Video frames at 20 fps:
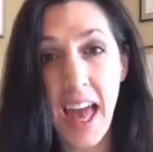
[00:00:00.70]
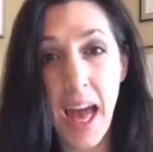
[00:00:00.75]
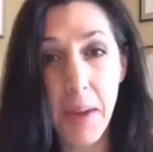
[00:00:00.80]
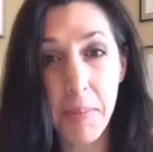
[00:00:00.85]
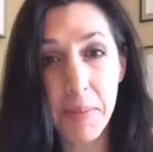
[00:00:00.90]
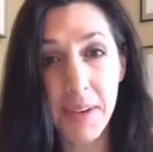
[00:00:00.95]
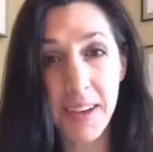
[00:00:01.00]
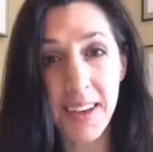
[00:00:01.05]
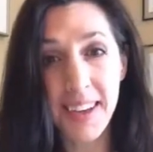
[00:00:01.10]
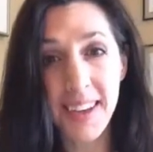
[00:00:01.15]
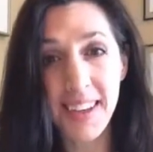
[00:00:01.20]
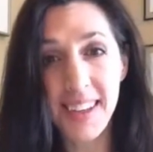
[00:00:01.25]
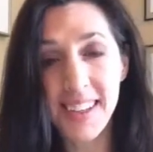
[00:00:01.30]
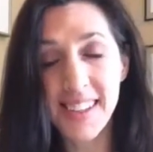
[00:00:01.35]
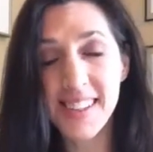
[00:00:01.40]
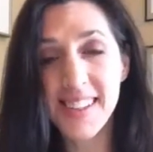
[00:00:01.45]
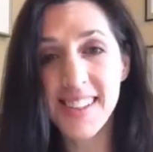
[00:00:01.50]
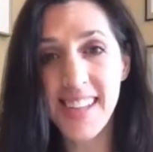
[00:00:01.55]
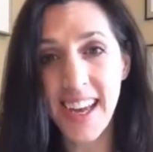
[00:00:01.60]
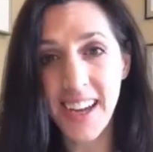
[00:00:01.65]
Happy
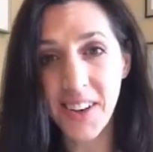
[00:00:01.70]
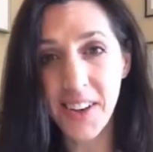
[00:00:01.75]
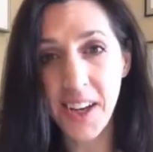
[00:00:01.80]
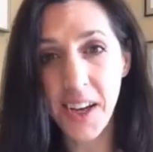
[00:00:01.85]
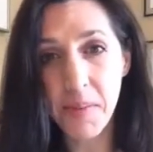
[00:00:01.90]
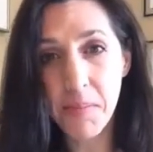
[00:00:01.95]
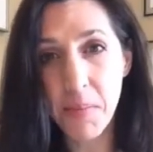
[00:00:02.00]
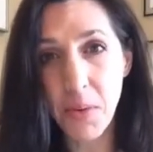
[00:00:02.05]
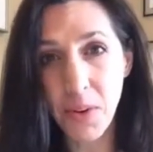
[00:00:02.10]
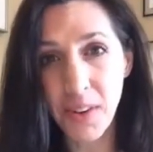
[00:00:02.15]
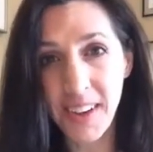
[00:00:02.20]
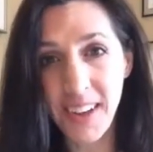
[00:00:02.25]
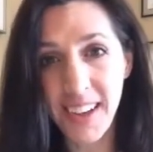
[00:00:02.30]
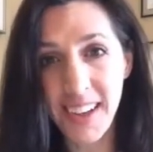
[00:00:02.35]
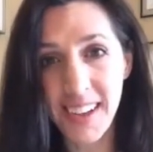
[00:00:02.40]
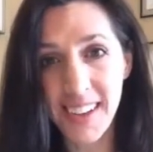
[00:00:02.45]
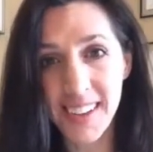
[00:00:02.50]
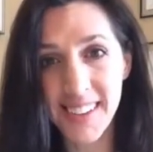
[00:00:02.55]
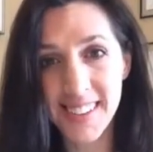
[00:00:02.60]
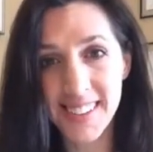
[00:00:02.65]
Saturday
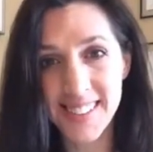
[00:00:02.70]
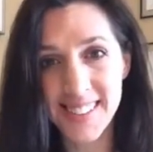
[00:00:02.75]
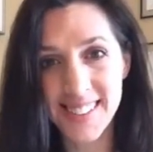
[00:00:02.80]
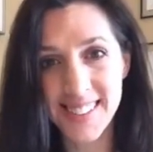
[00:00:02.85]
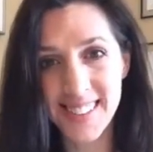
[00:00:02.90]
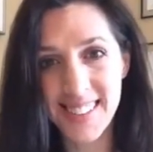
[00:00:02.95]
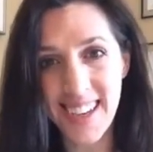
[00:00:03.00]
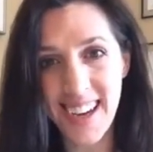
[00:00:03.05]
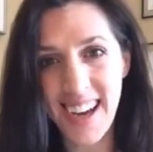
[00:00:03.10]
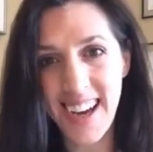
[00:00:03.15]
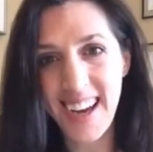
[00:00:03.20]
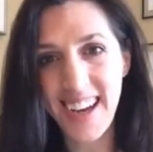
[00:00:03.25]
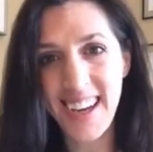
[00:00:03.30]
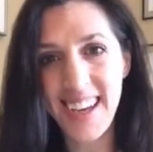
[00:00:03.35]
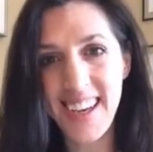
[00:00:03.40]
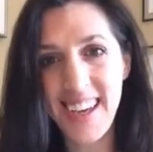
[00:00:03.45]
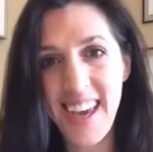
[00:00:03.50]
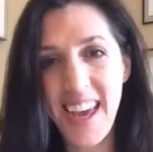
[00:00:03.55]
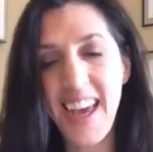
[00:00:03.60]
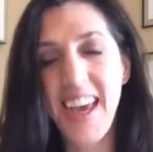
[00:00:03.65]
morning.
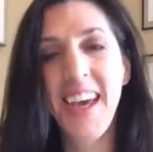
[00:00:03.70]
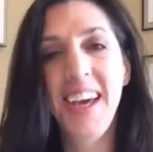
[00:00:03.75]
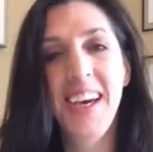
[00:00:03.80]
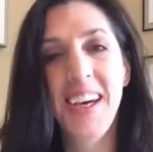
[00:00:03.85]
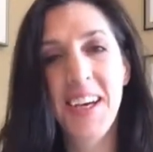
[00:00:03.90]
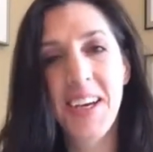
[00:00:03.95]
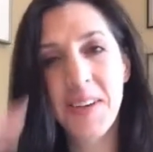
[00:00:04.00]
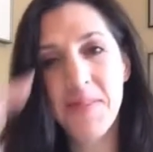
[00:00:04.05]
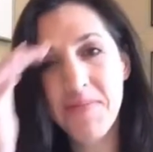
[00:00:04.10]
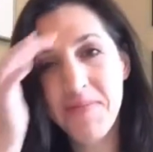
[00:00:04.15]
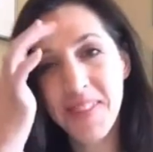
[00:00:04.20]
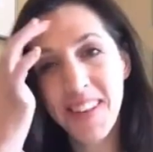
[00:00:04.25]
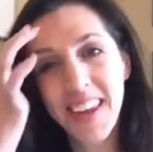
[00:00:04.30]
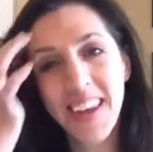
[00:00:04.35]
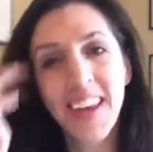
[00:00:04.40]
I am